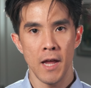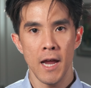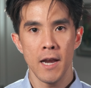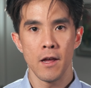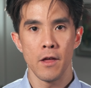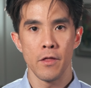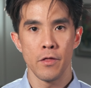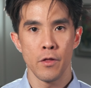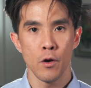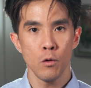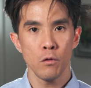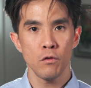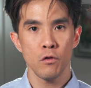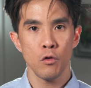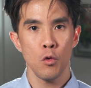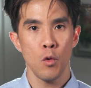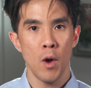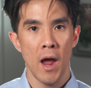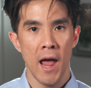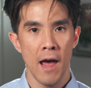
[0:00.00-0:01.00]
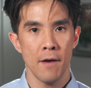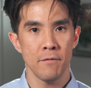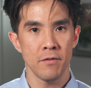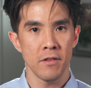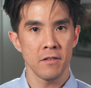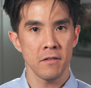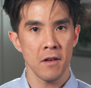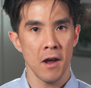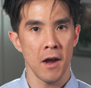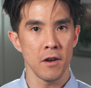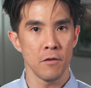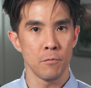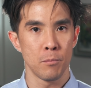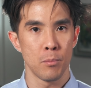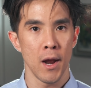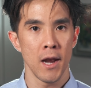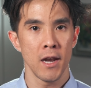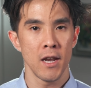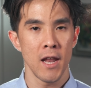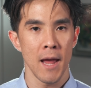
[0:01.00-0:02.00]
data, those who have this kind of
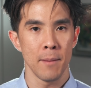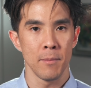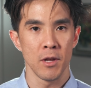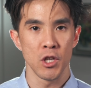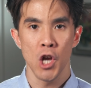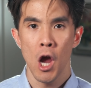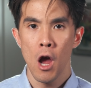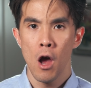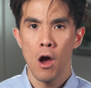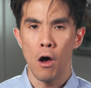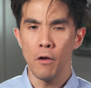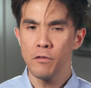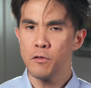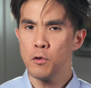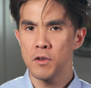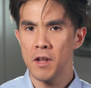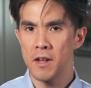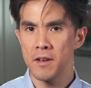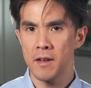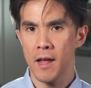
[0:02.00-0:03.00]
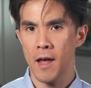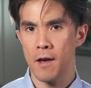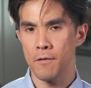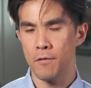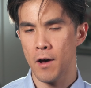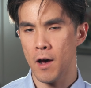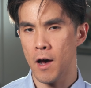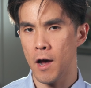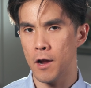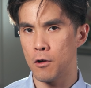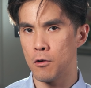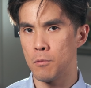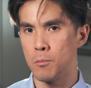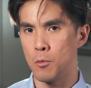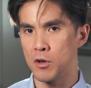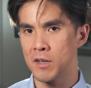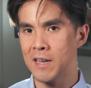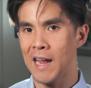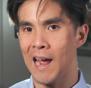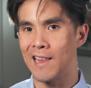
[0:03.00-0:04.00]
brain damage also tend to have higher
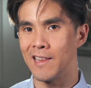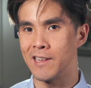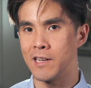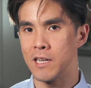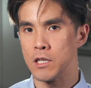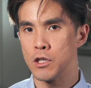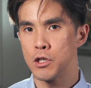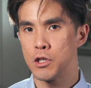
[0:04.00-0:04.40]
mortality